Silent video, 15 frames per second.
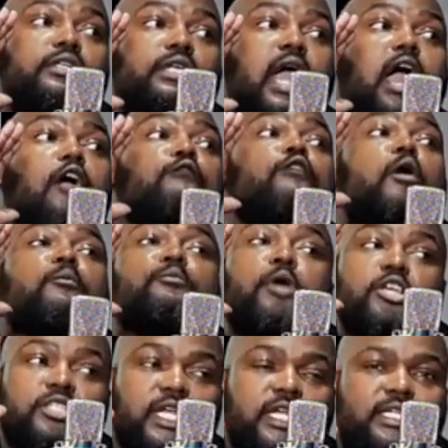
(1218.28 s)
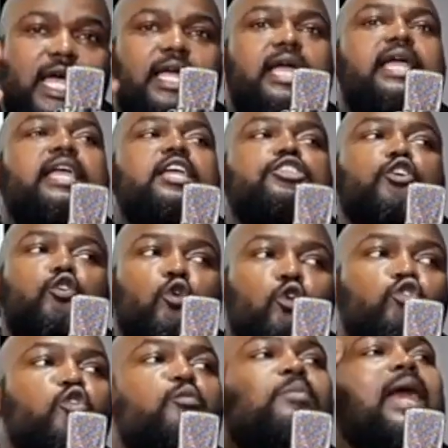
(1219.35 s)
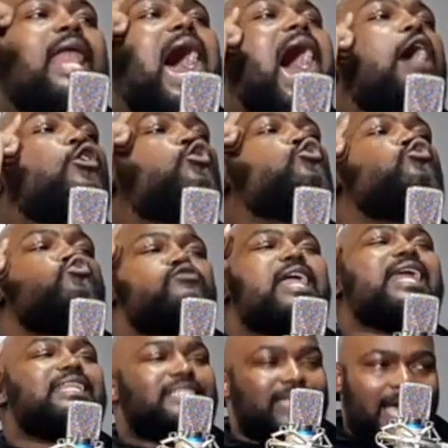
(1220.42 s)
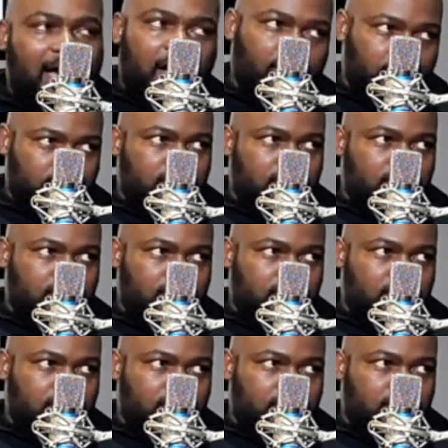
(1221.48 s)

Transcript: Yeah, from personal interaction, he's a cool dude, but you can tell,